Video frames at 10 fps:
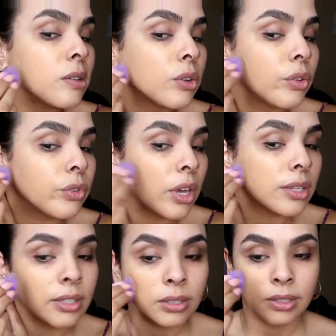I don't know if you
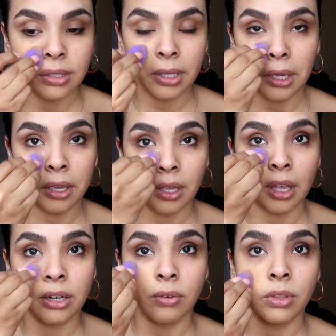guys can see it.
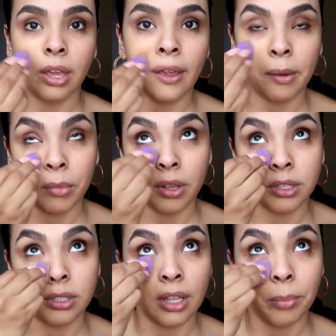I know the camera
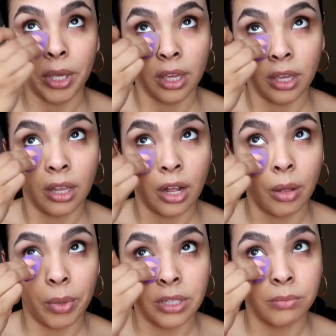is not picking it
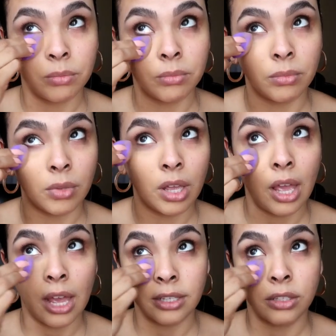up as
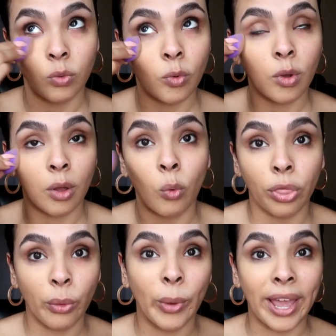
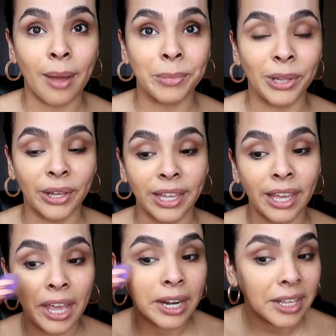the way I'm
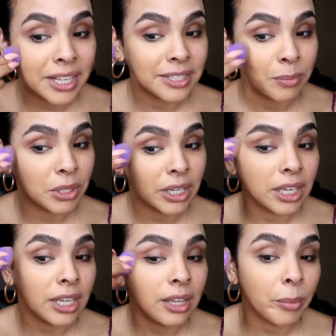looking at it, because I'm
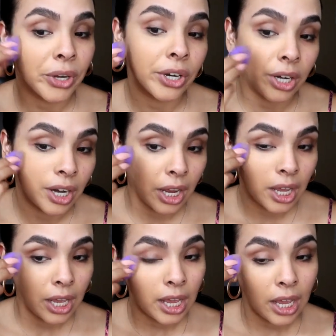looking in the mirror
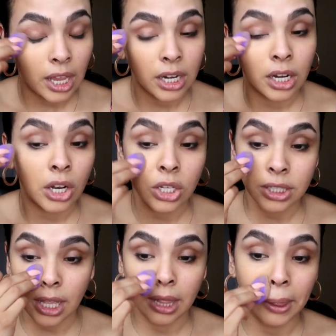and it looks
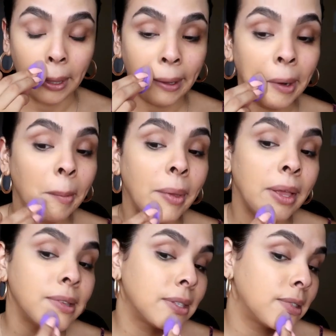a little
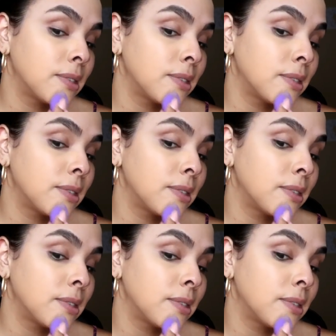bit